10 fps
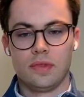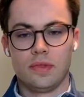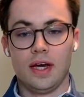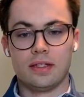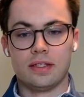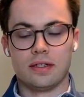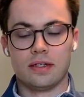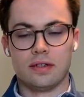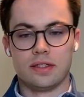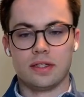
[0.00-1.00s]
Yeah, these
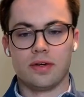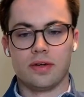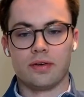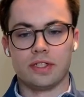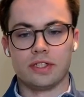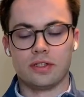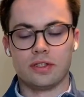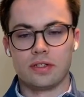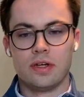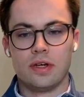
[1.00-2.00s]
are great
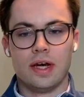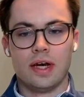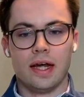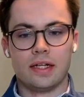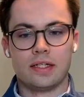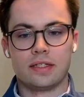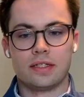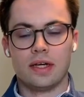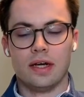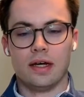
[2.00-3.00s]
questions. And
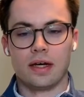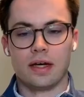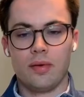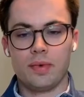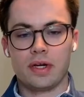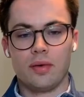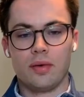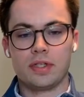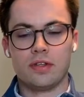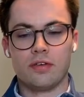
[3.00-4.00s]

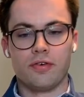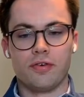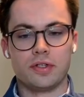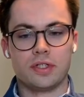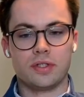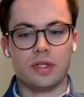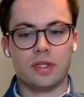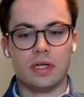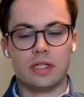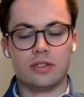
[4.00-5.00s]
coming to the first to
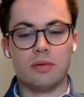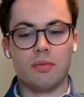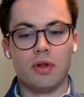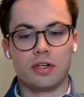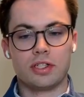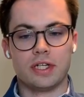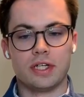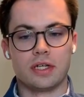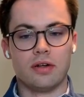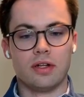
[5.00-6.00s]
the blockchain
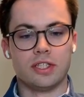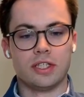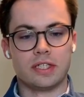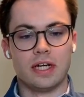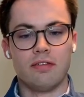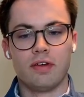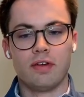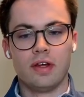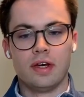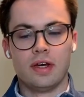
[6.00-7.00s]
technology itself,
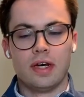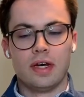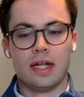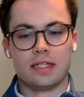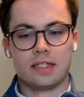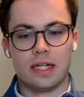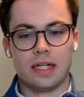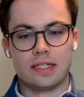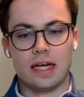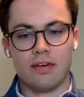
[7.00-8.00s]
let's
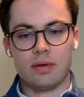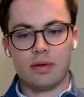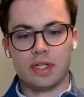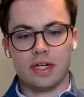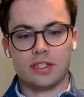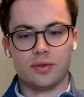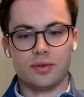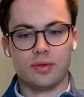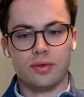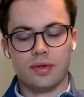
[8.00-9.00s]
dive a little bit
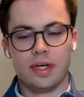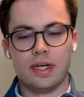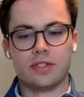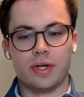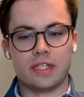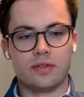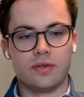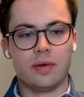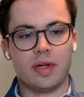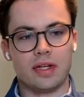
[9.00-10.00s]
into
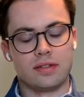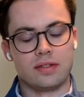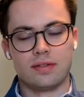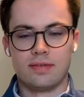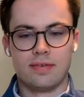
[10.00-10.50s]
history. I mean, it's